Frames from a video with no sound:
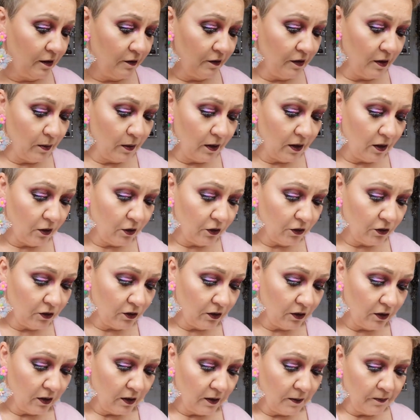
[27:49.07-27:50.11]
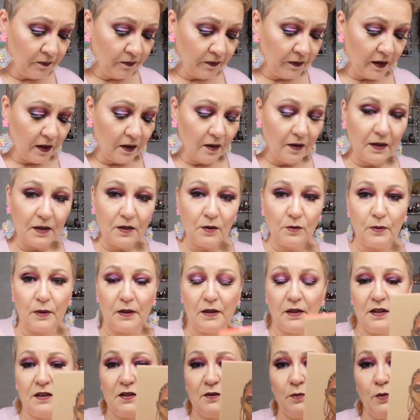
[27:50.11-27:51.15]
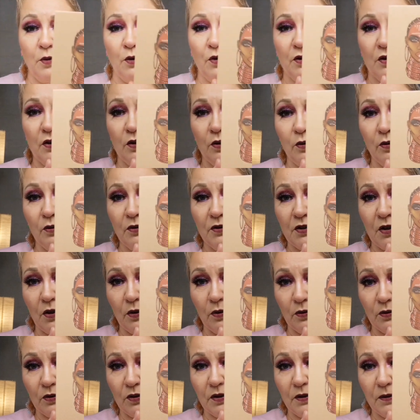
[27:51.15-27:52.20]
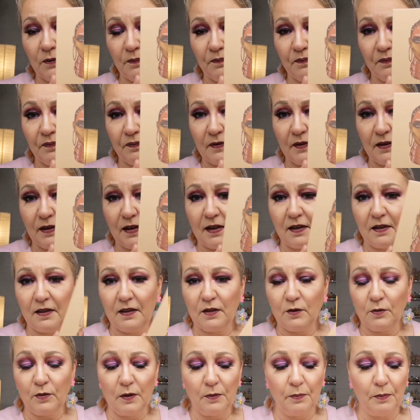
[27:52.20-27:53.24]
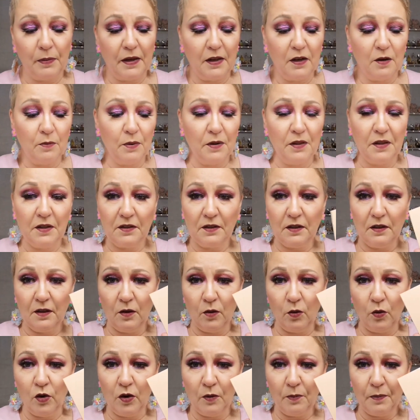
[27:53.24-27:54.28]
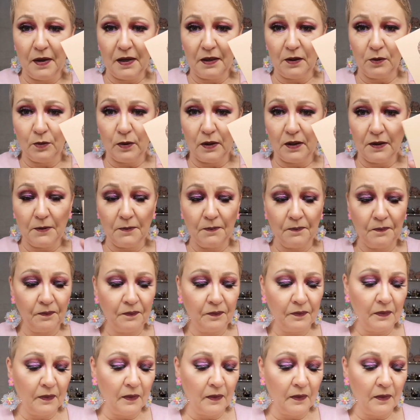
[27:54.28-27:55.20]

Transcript: Love them a lot. This one is more cool toned. Like this one better, but this is an all matte one.